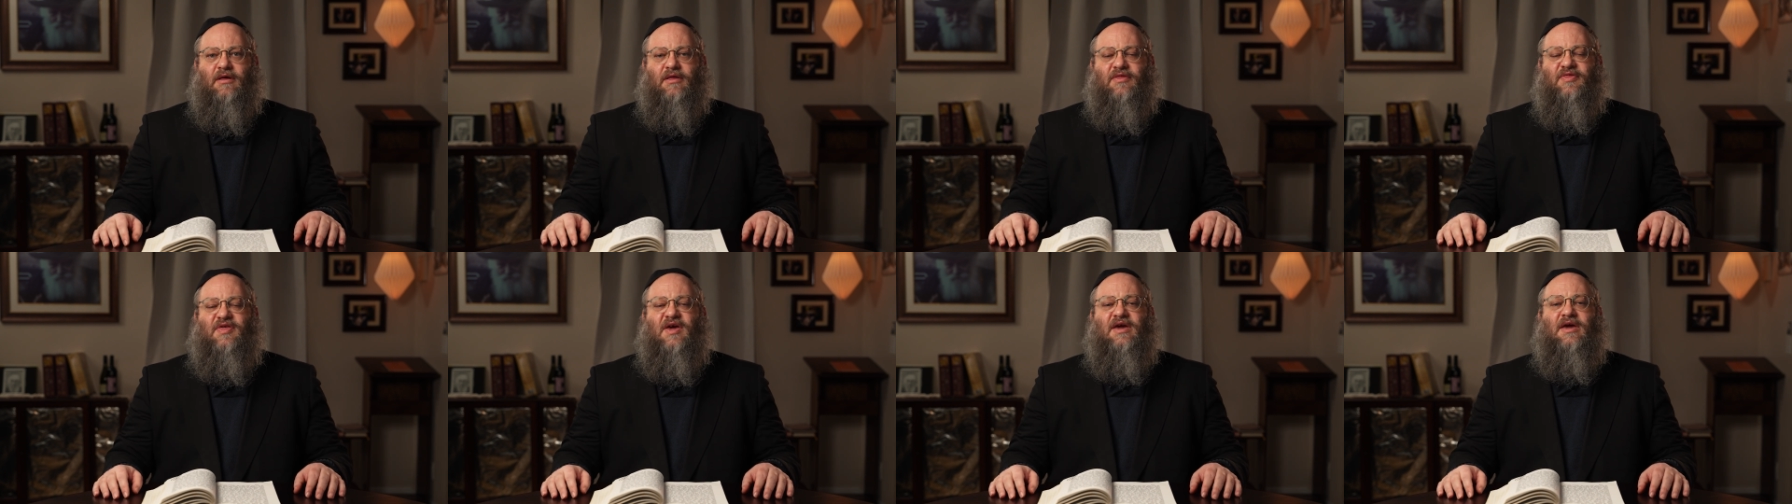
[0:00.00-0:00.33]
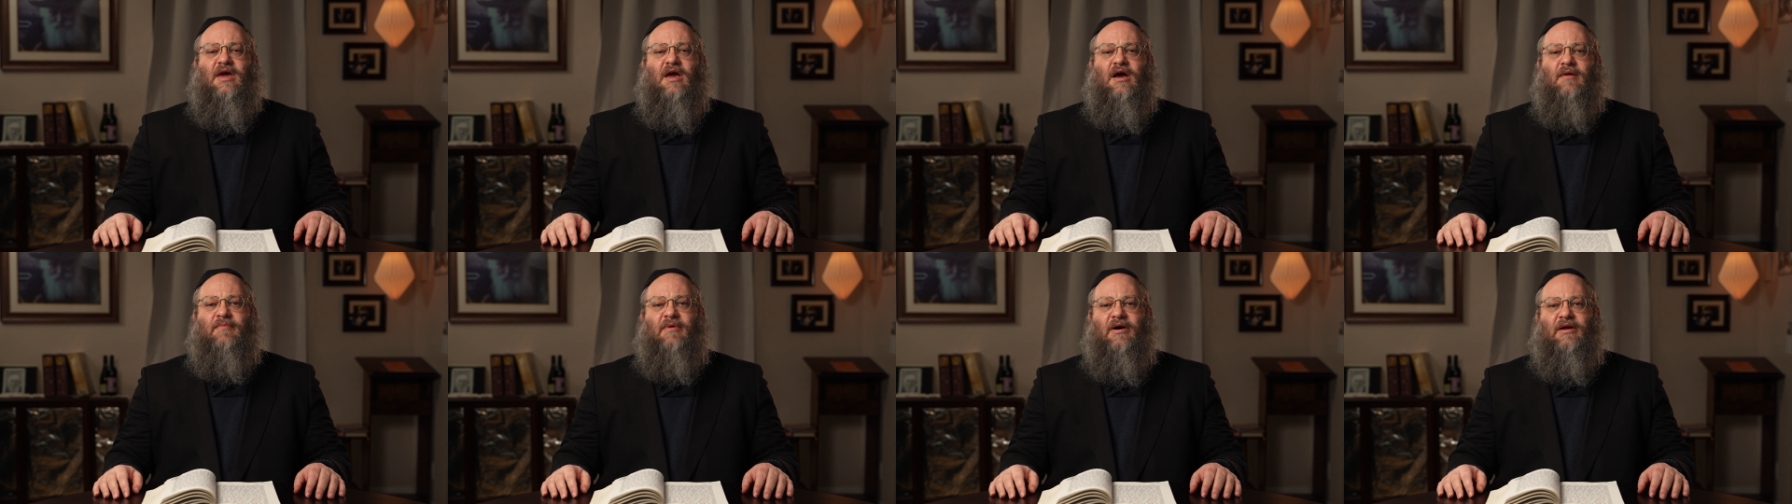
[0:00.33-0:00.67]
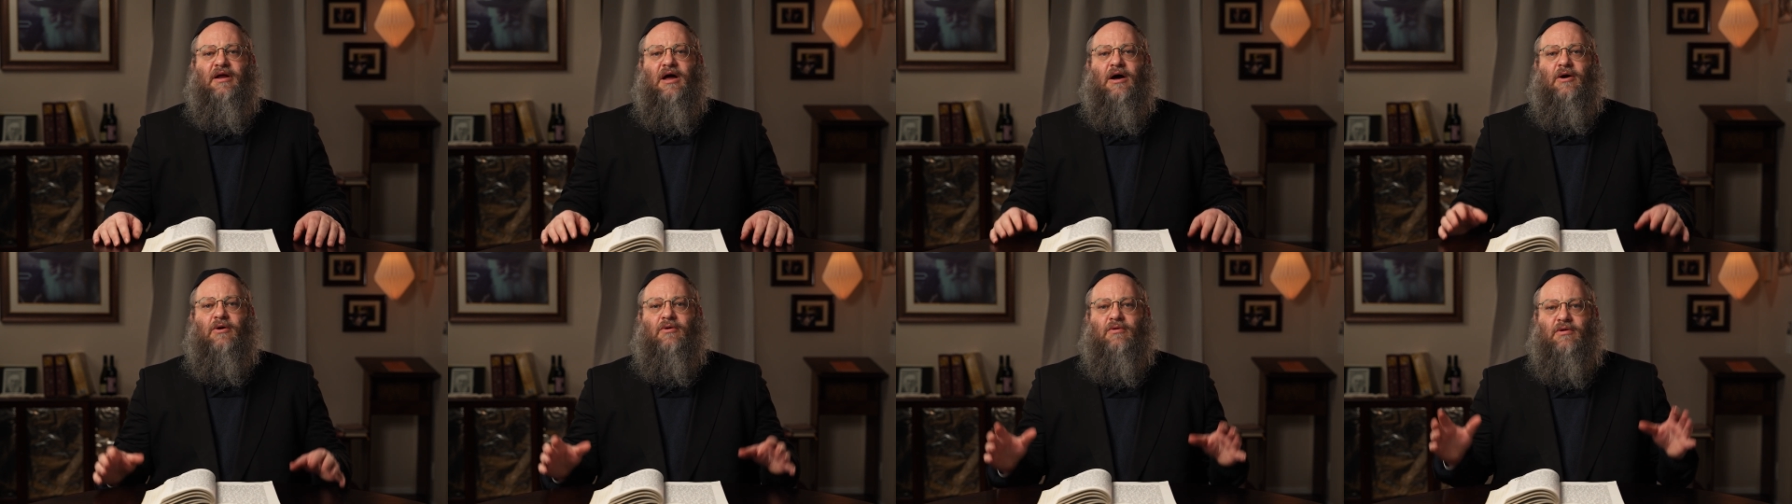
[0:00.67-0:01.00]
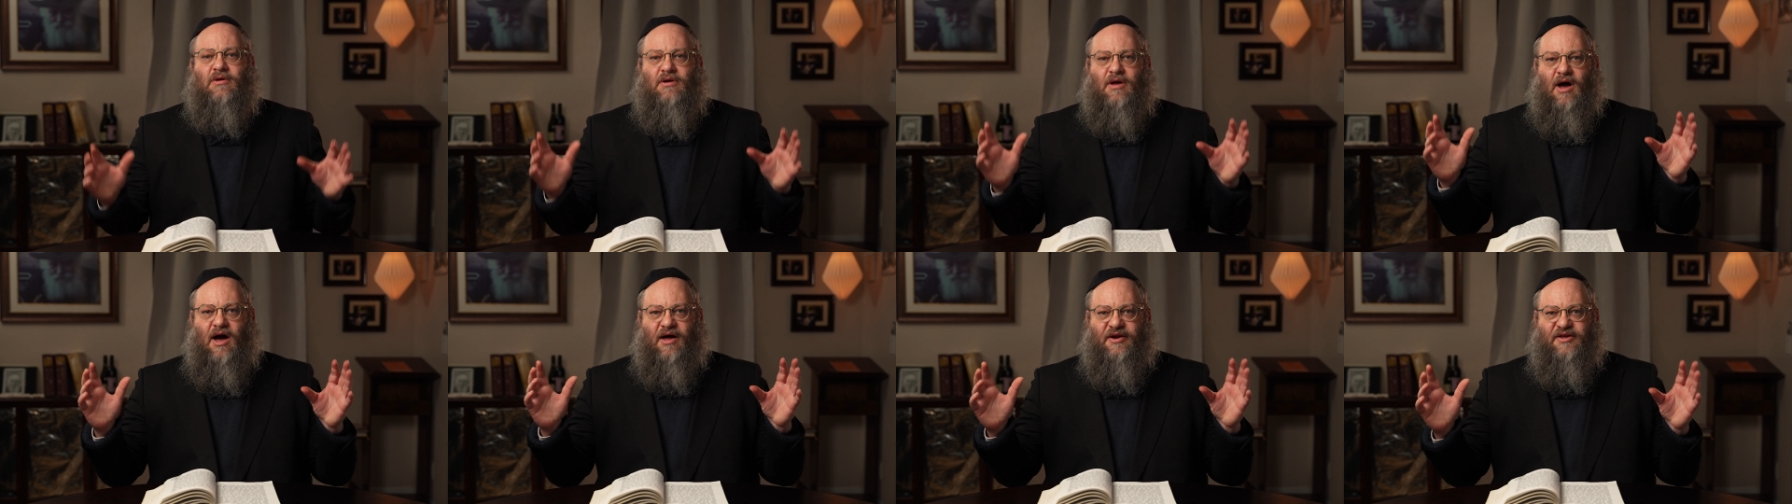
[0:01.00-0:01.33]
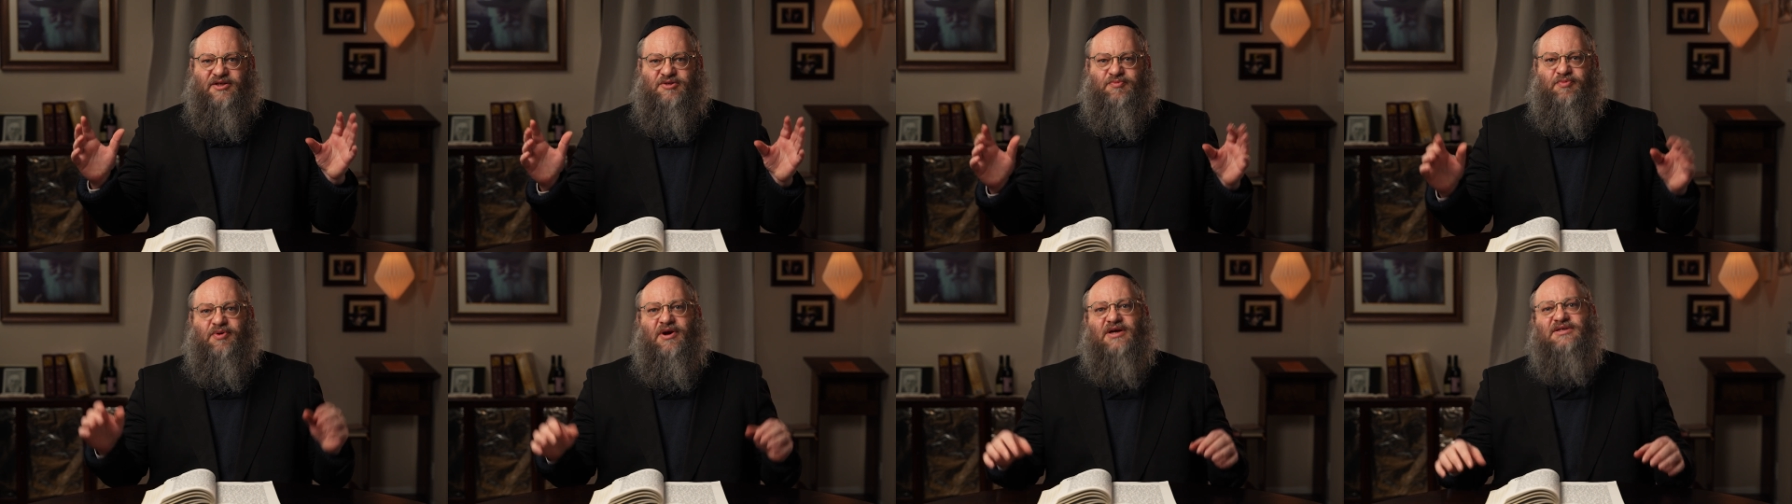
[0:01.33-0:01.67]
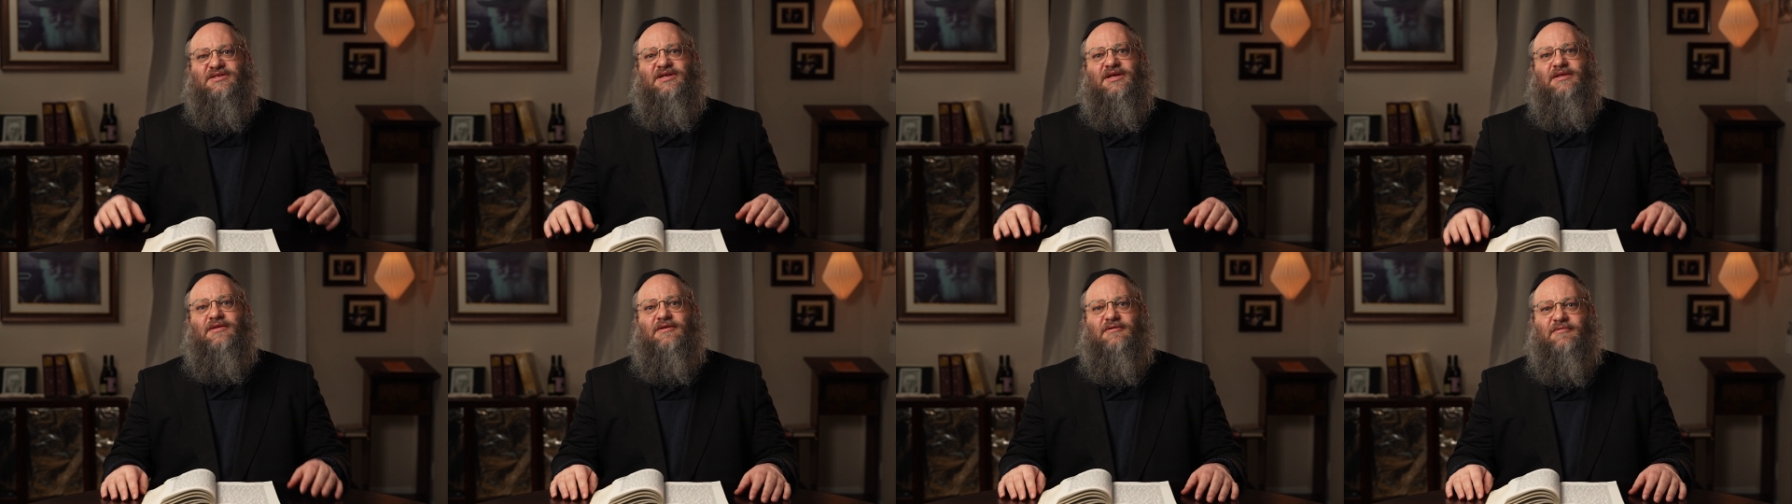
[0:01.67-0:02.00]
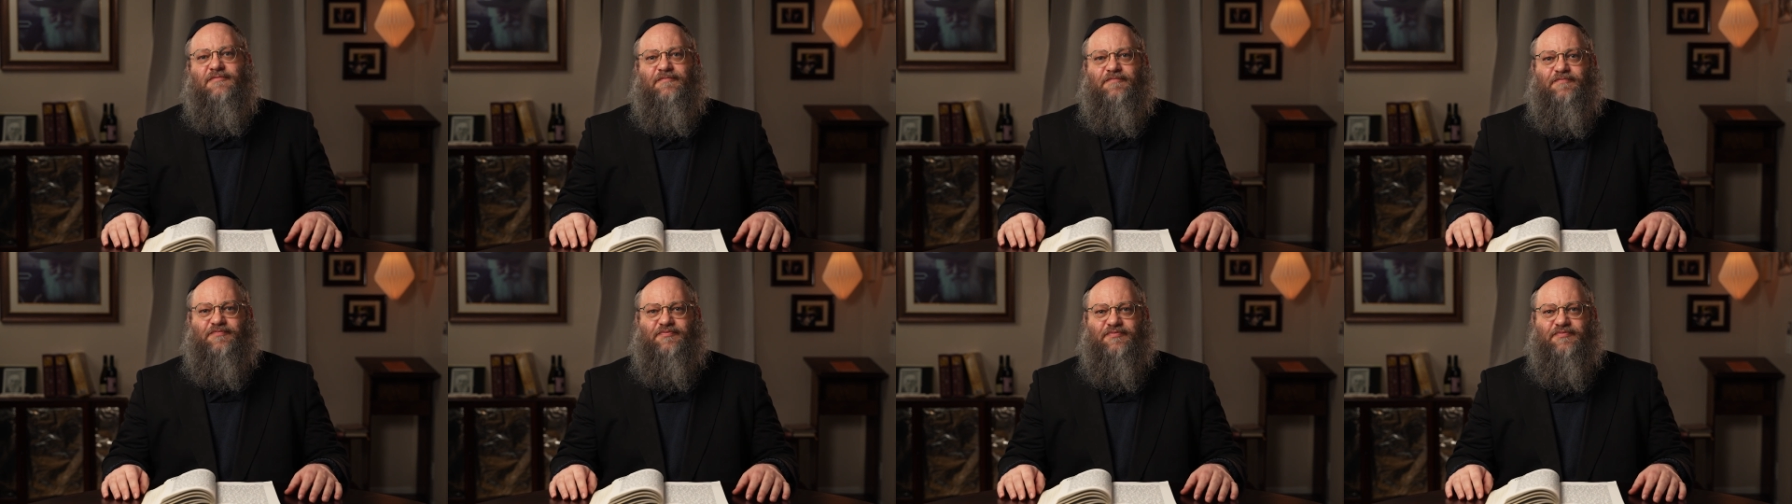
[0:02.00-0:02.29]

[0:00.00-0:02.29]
thinking about how God is present,